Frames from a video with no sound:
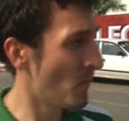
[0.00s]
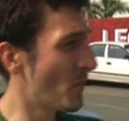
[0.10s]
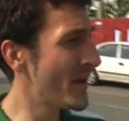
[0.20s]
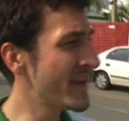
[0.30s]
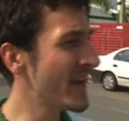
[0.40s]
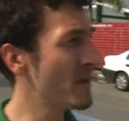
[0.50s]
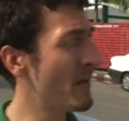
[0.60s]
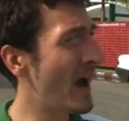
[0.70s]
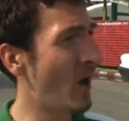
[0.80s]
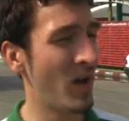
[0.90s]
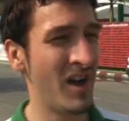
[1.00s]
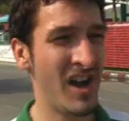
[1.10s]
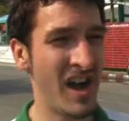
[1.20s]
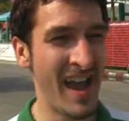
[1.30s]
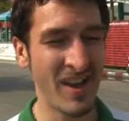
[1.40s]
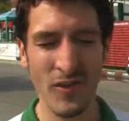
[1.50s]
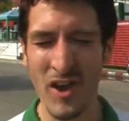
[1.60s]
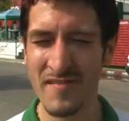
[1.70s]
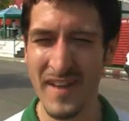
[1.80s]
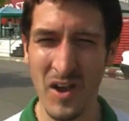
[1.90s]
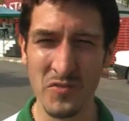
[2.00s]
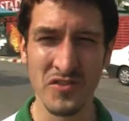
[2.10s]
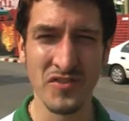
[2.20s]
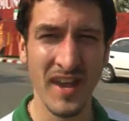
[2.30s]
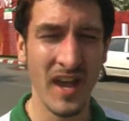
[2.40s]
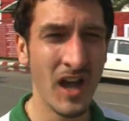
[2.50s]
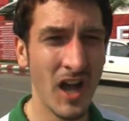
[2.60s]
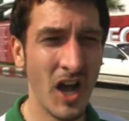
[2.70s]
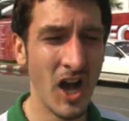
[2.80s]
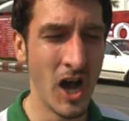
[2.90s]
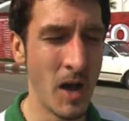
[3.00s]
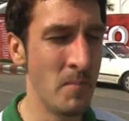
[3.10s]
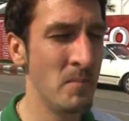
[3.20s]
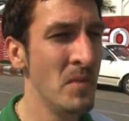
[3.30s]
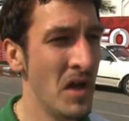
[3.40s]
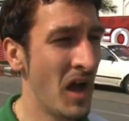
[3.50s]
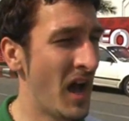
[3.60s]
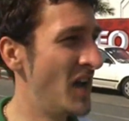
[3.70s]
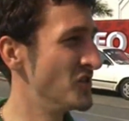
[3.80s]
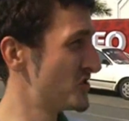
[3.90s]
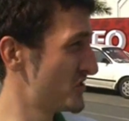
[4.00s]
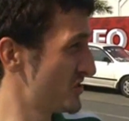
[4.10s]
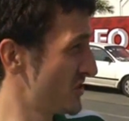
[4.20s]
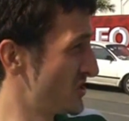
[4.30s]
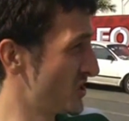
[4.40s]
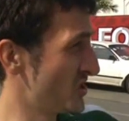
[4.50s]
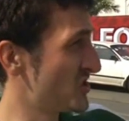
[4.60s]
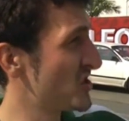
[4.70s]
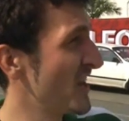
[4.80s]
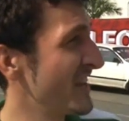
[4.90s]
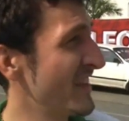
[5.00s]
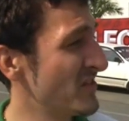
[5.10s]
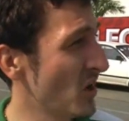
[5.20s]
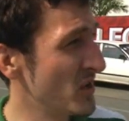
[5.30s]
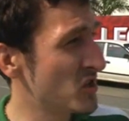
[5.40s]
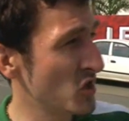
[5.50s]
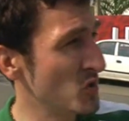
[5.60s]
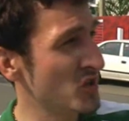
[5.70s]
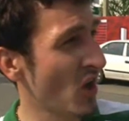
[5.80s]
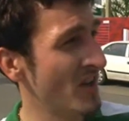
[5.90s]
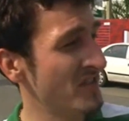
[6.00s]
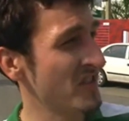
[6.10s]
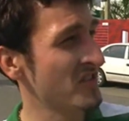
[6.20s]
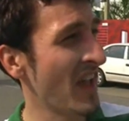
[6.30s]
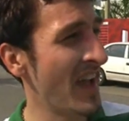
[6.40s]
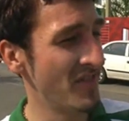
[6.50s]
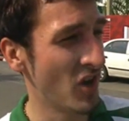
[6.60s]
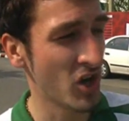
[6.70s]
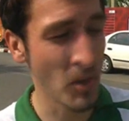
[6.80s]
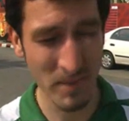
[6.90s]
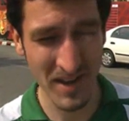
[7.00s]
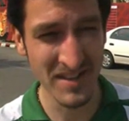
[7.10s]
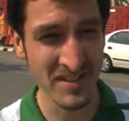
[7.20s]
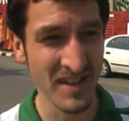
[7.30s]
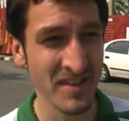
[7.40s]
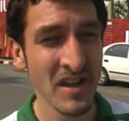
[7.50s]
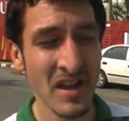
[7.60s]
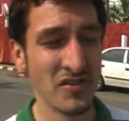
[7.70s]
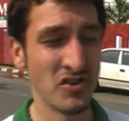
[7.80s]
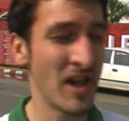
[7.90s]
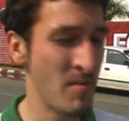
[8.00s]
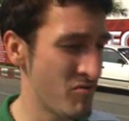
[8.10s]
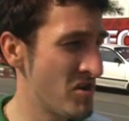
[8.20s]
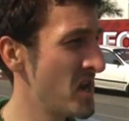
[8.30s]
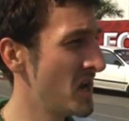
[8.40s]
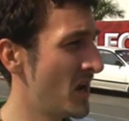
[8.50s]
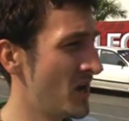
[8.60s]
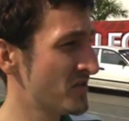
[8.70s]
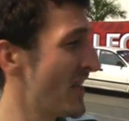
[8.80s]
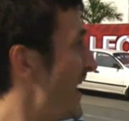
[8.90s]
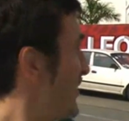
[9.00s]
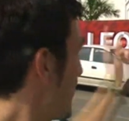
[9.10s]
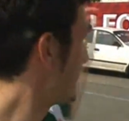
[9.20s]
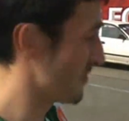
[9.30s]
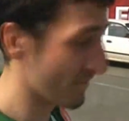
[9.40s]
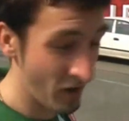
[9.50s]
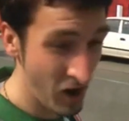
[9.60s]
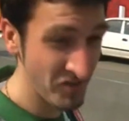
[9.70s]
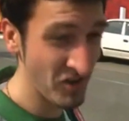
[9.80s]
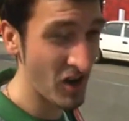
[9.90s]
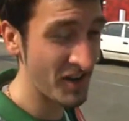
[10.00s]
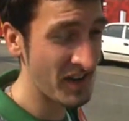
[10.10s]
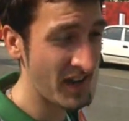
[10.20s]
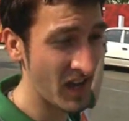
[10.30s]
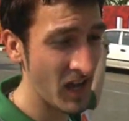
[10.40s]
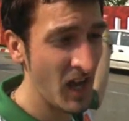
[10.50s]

We get about 8,000 or 9,000 here. As you can see, there's only two sides of the stand that are completed. It's a temporary stand over the far side here,